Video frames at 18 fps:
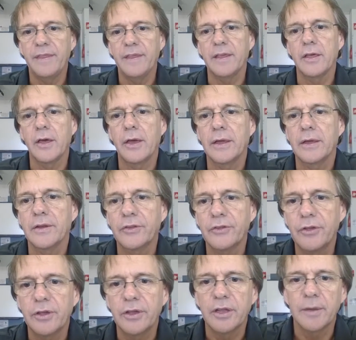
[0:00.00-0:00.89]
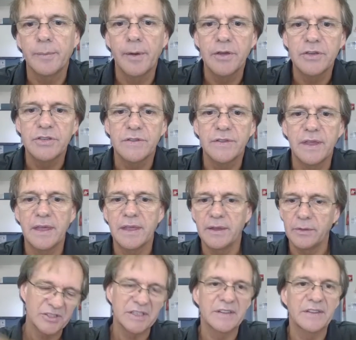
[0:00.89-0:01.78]
Anything going in a circular motion is a
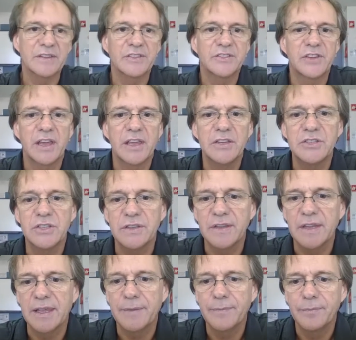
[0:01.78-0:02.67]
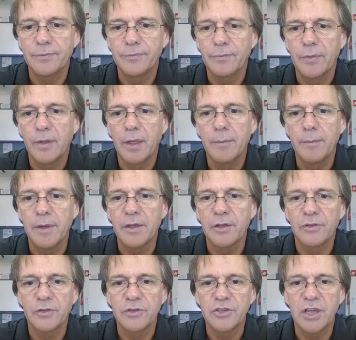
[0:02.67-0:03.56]
velocity that's changing there
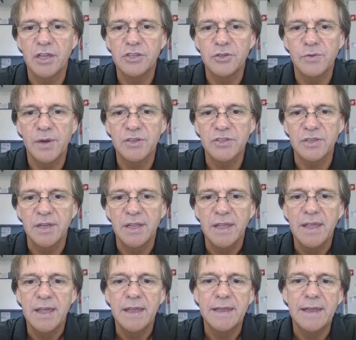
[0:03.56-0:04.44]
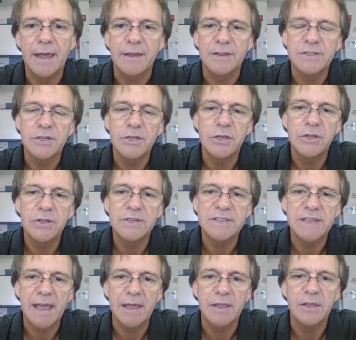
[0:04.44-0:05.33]
because of a change in direction. Now, it
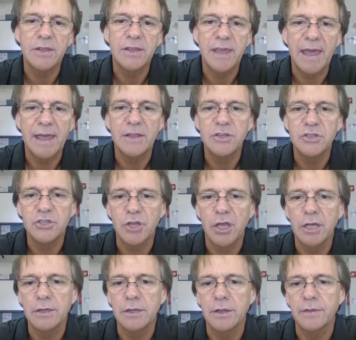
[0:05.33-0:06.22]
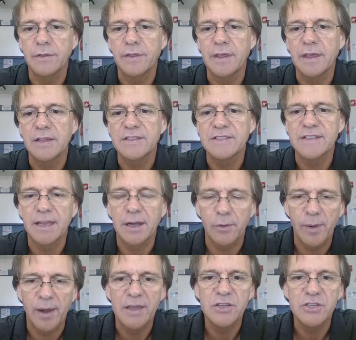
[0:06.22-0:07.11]
turns out you can show that the
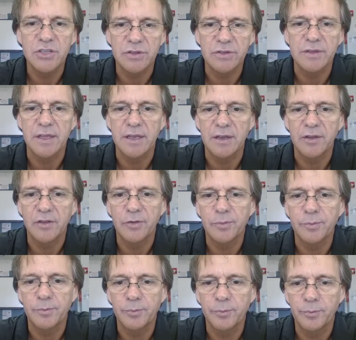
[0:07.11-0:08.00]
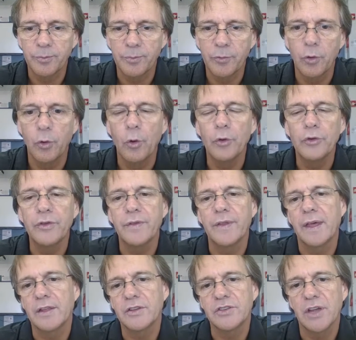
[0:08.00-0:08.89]
acceleration then that's
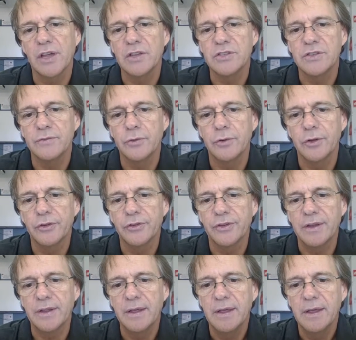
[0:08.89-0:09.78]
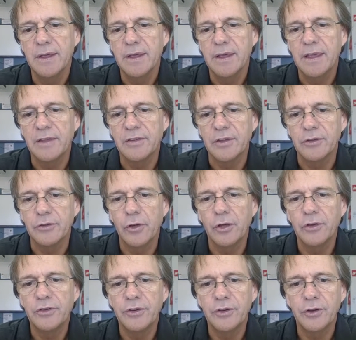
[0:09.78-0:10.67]
causing that change in velocity is at
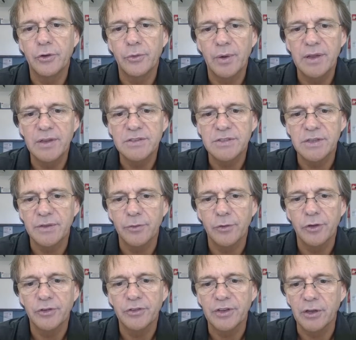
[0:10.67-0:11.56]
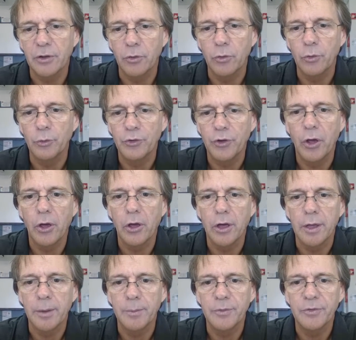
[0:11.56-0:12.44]
90 degrees to the velocity at all
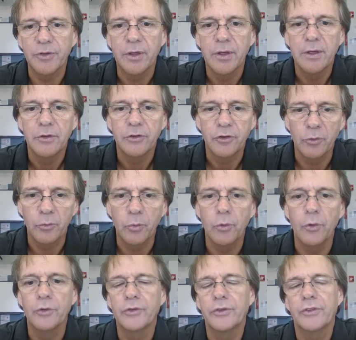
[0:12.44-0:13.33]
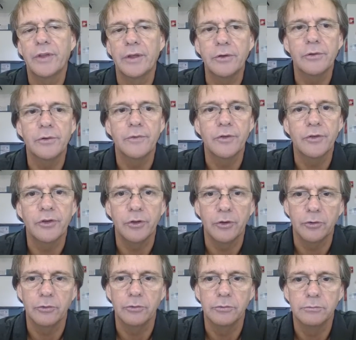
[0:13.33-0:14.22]
times towards the centre of the
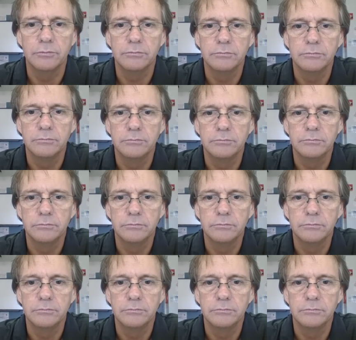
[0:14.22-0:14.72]
circle.